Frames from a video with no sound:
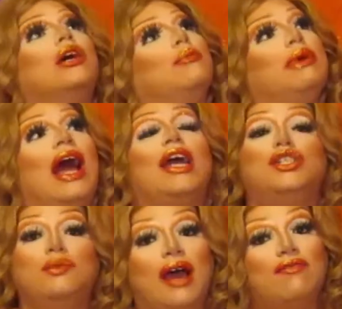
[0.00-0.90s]
but I
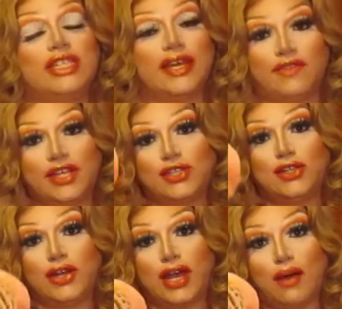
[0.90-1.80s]
do have to give this
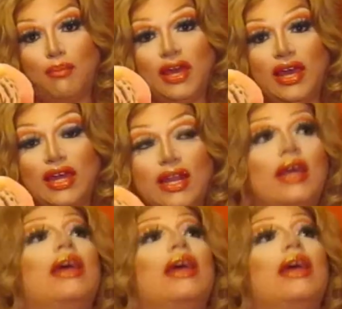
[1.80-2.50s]
look a pit.